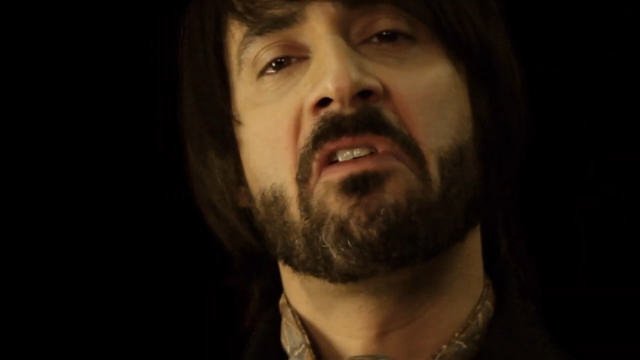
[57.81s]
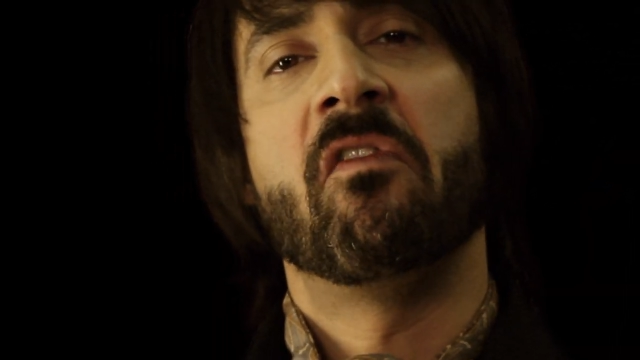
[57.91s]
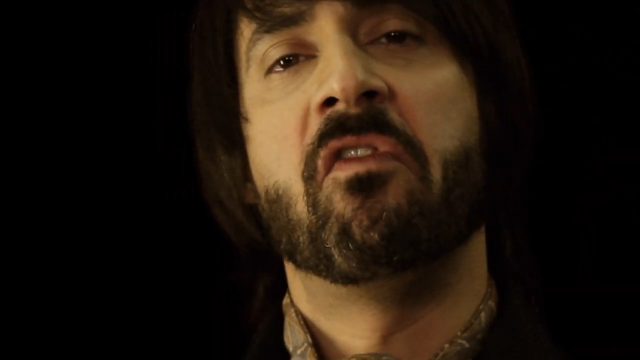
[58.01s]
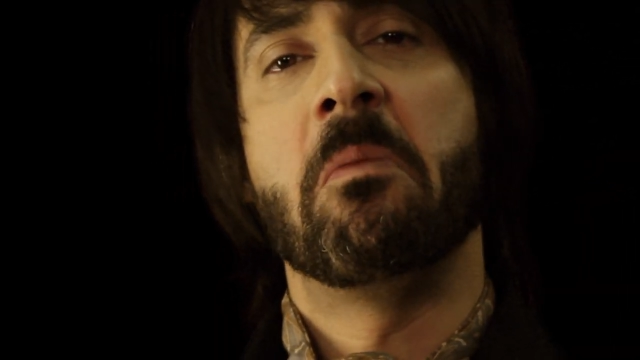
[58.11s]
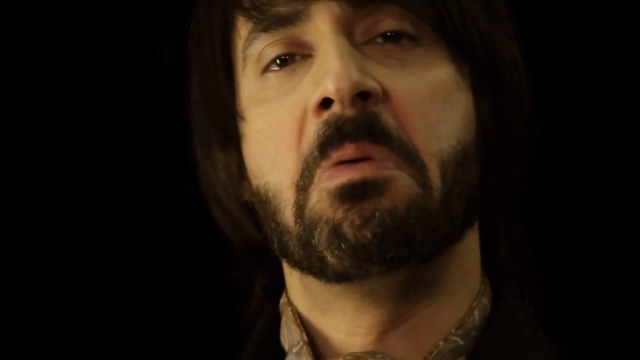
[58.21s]

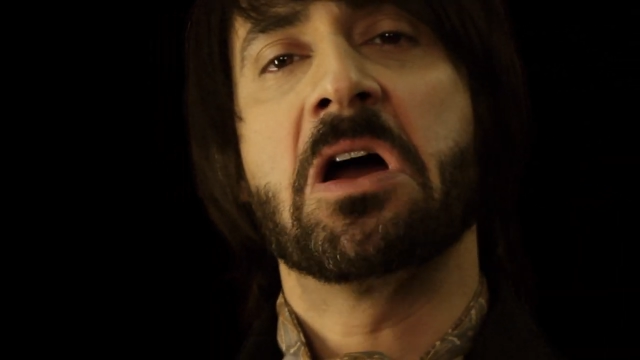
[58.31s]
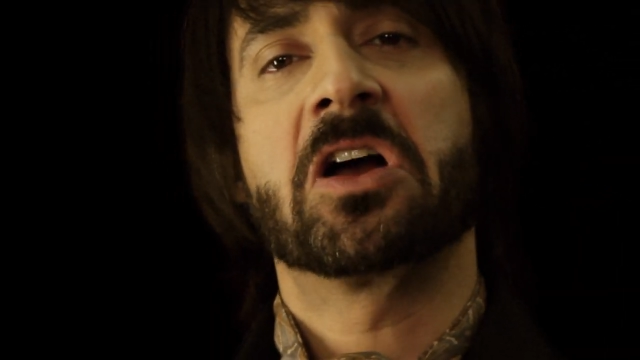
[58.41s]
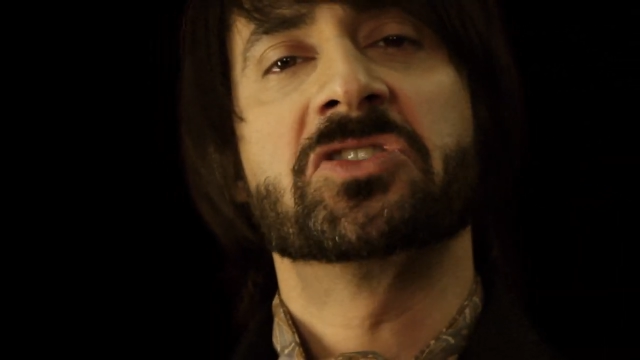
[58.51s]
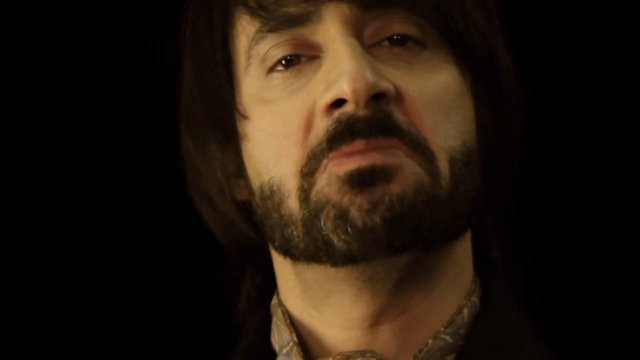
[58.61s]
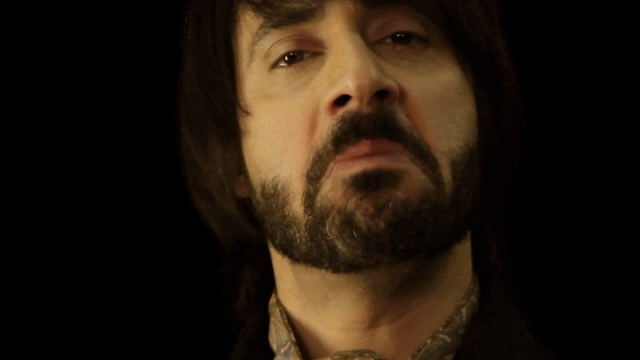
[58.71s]
Full beard,
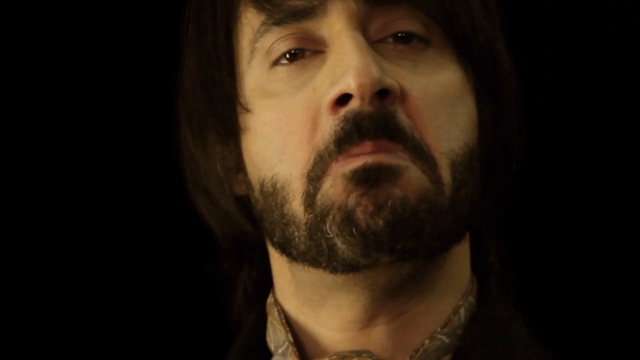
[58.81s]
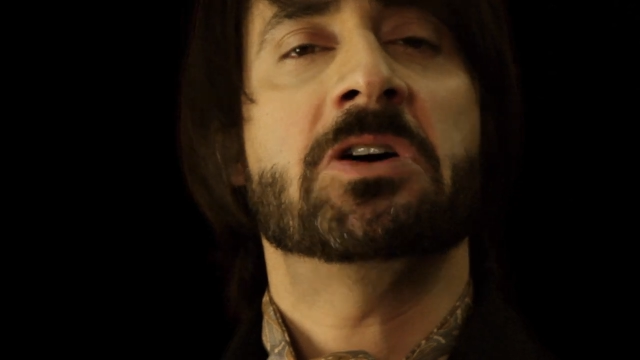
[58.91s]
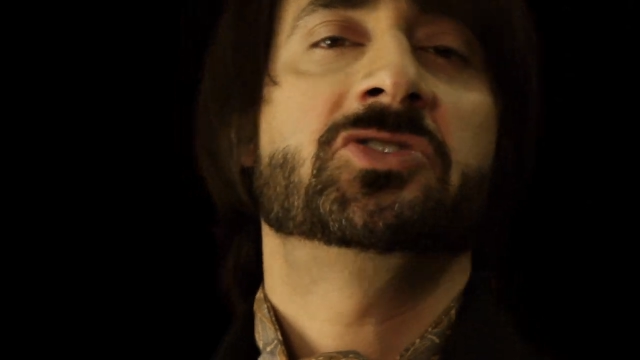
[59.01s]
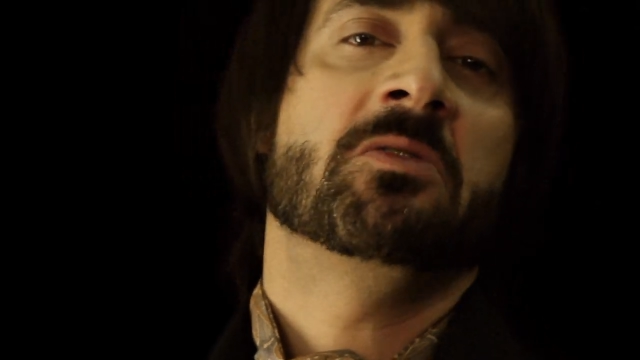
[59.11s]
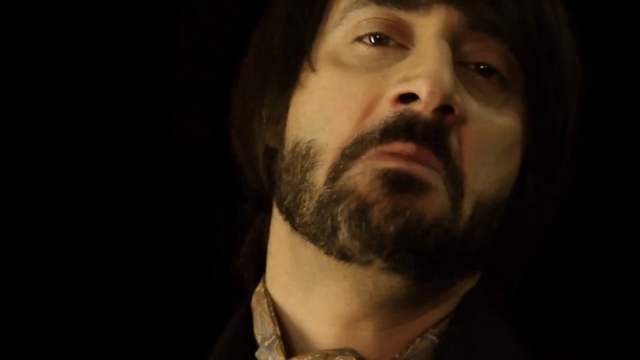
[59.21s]
because I'm a
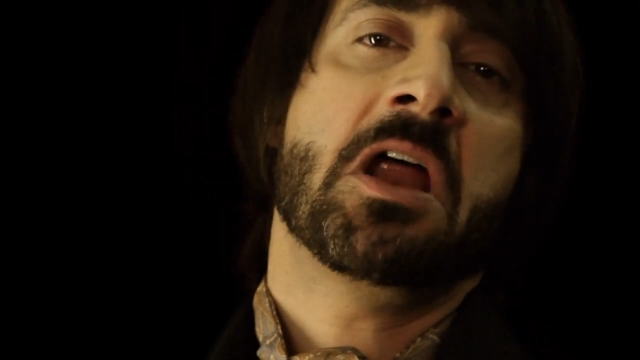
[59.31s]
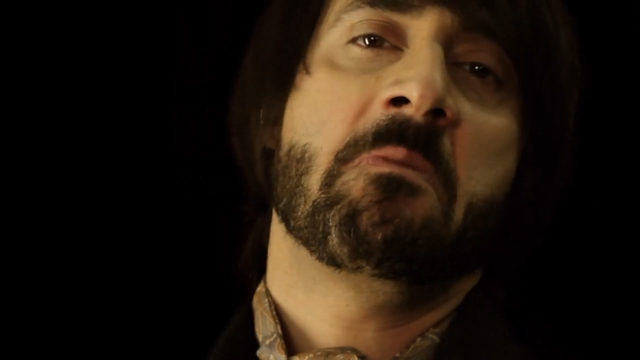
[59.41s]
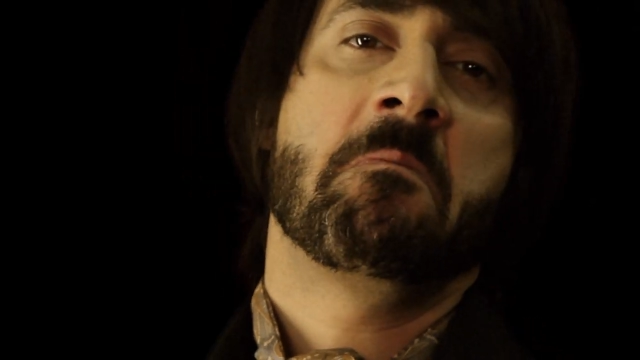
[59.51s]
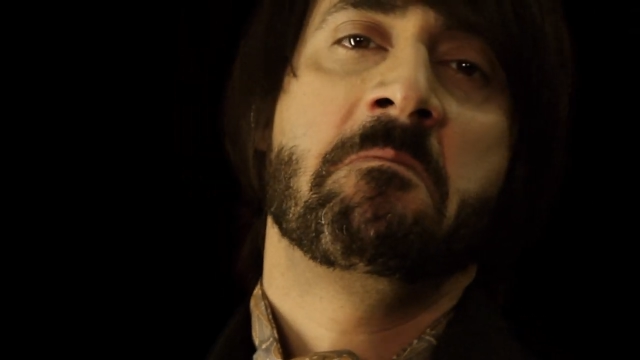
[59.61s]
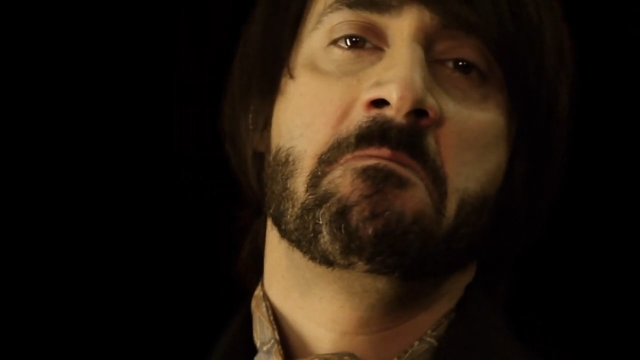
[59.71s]
macho
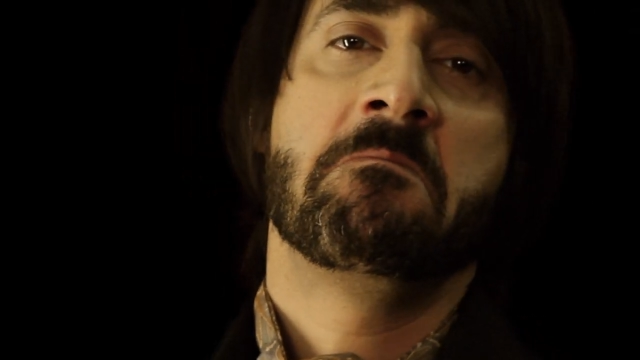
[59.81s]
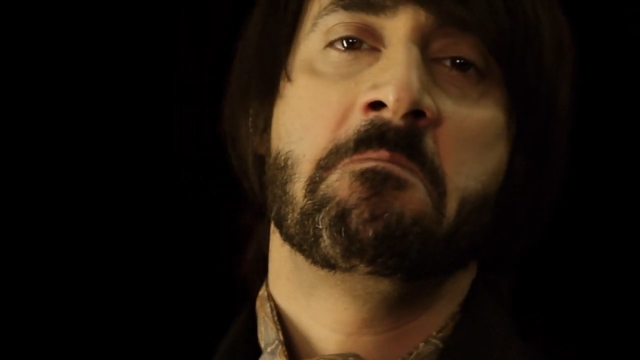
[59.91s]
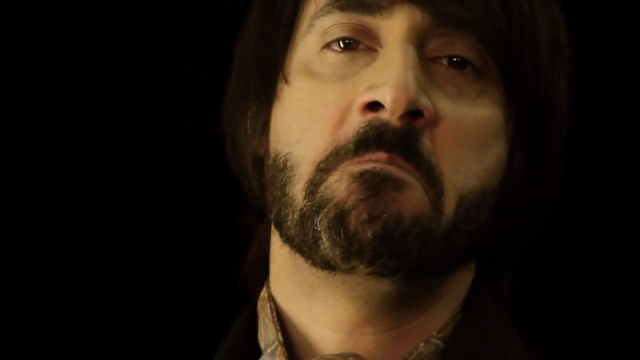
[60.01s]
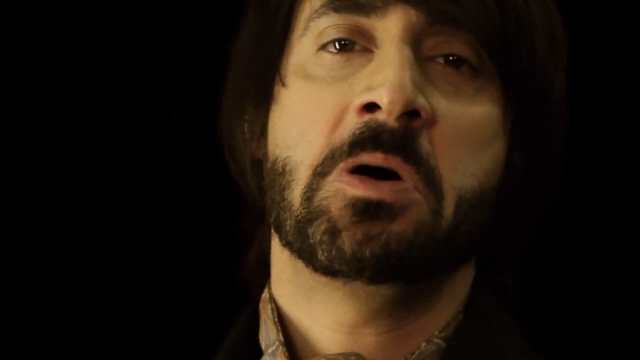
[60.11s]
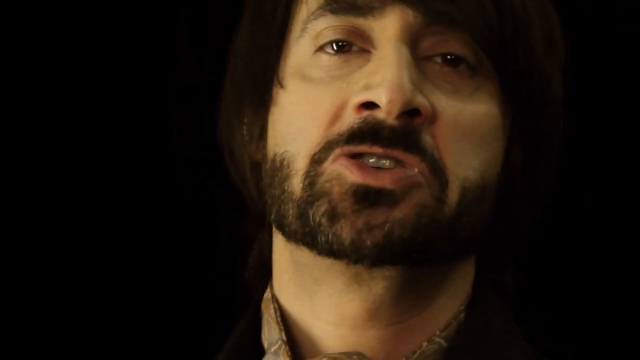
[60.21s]
man
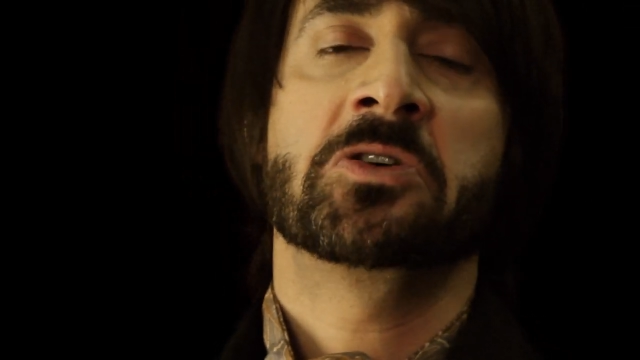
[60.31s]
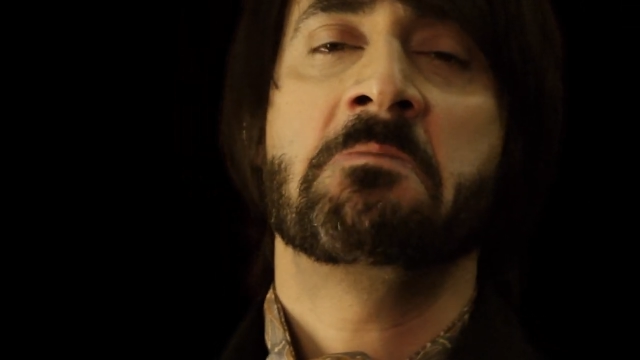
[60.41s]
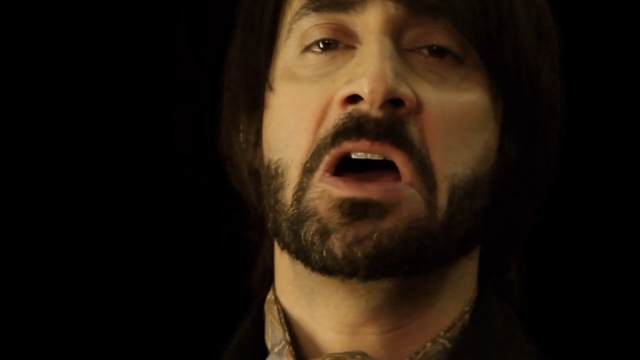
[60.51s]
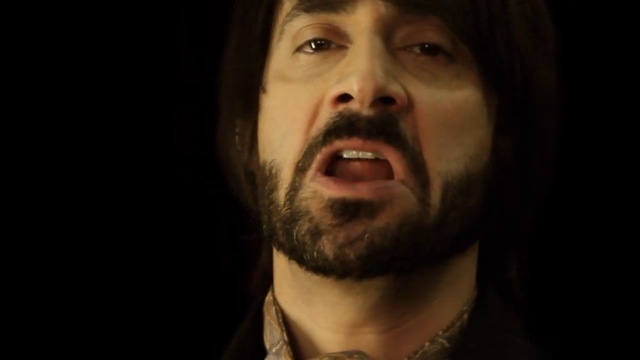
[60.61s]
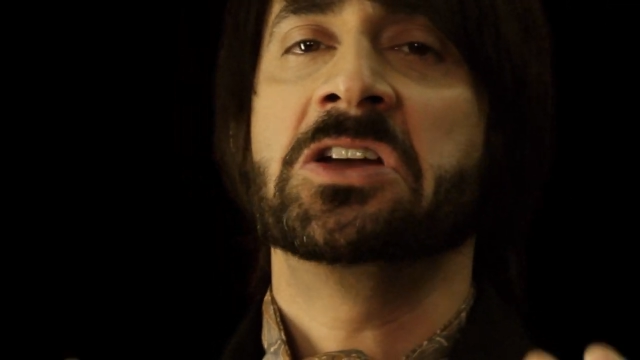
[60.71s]
macho man.